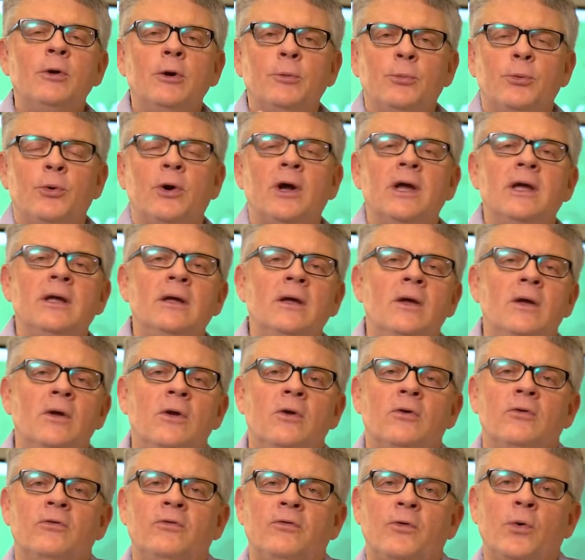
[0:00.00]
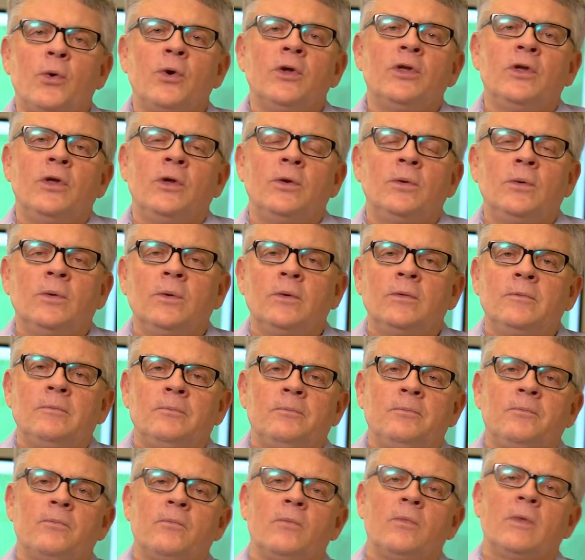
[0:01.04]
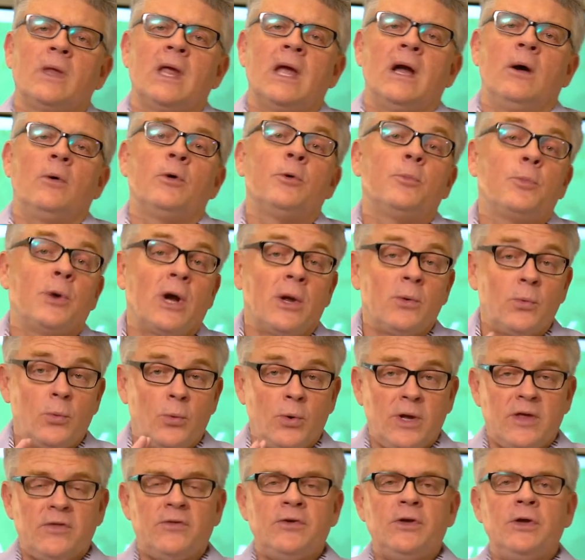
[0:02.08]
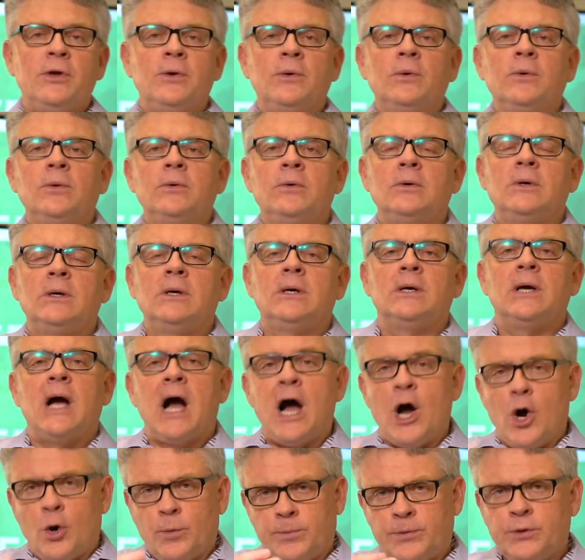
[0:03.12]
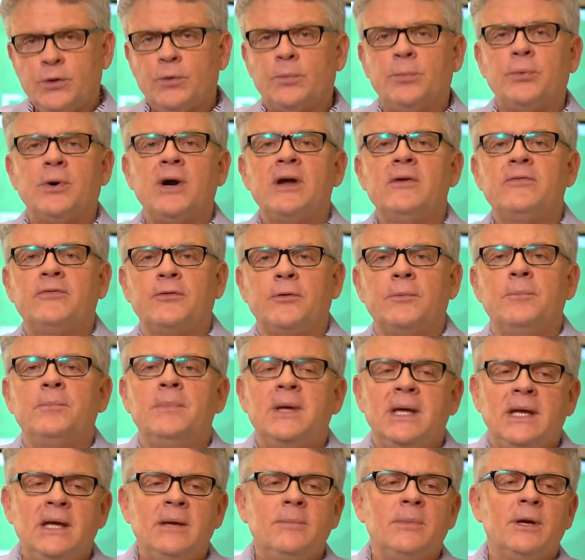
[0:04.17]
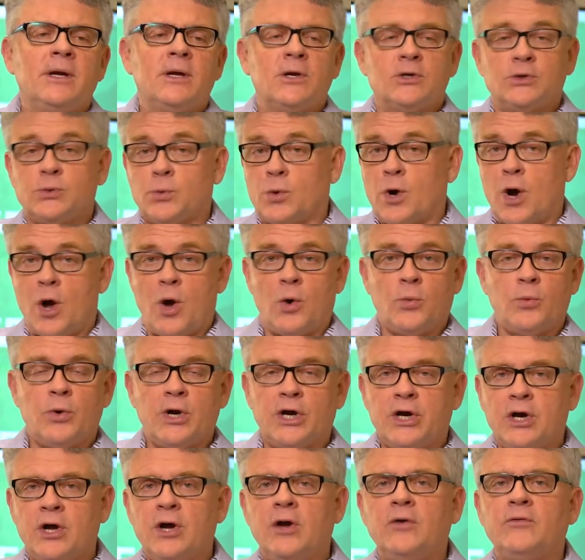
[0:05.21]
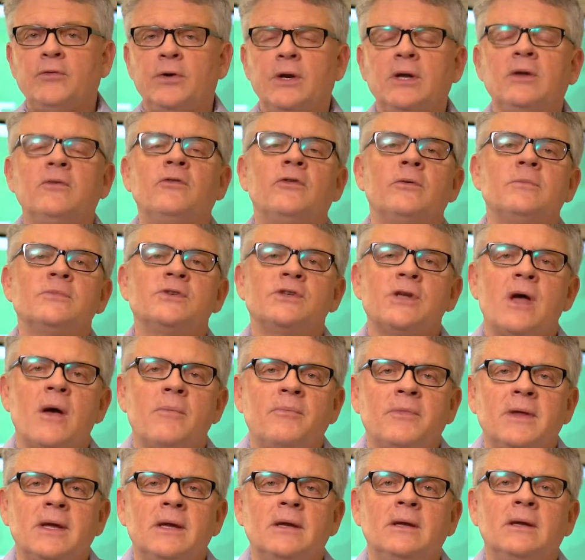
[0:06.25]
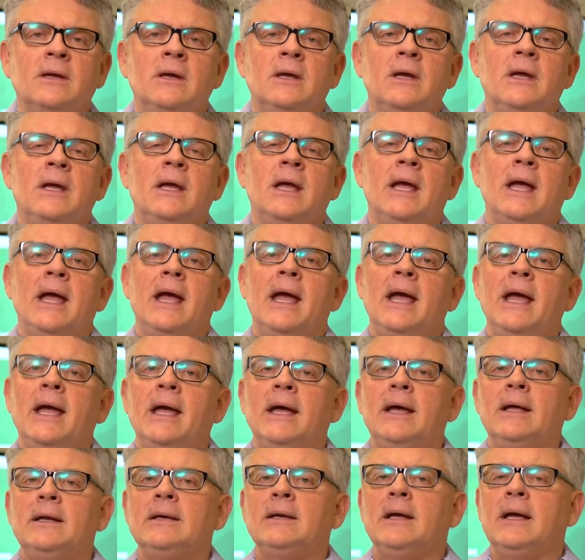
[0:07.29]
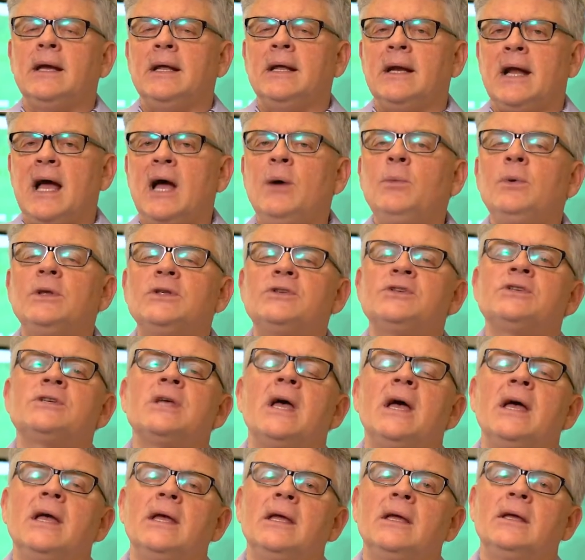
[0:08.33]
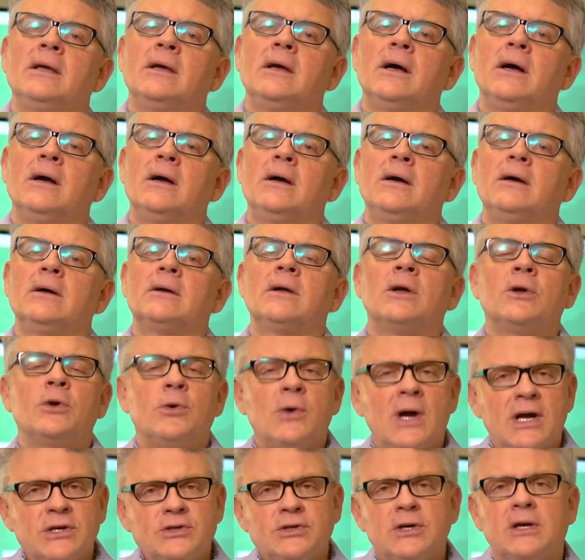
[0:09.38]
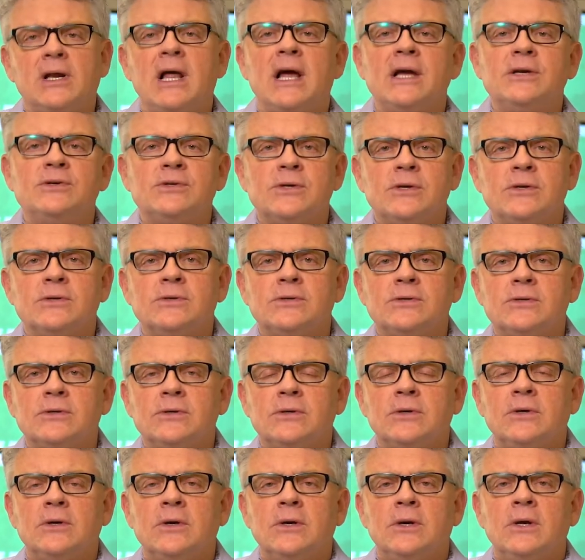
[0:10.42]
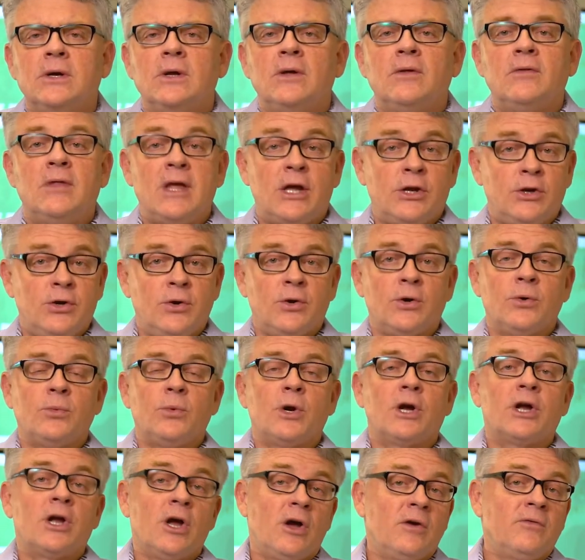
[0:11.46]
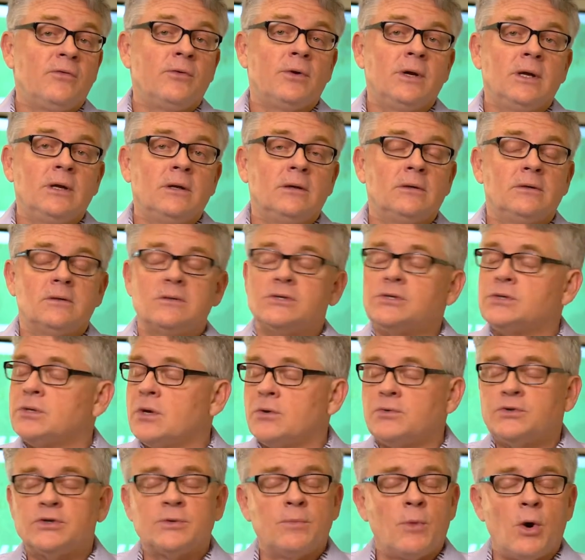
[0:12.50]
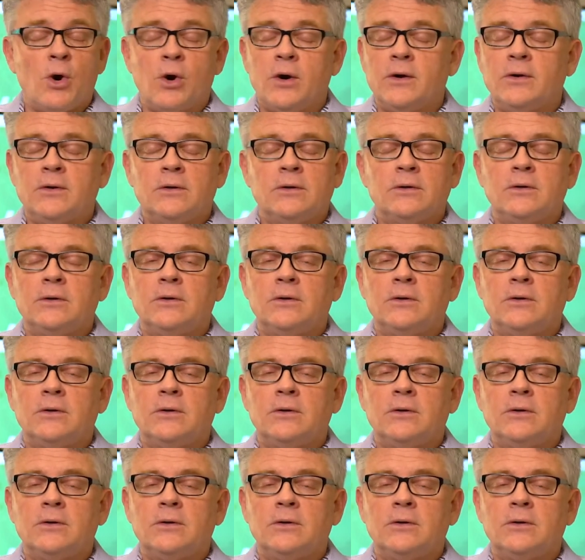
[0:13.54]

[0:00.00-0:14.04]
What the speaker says: going to pray for you. I want to pray with you. I hope you'll pray for me, because we're all recovering from something. And I would say, congratulations that you're at recovery. So smart.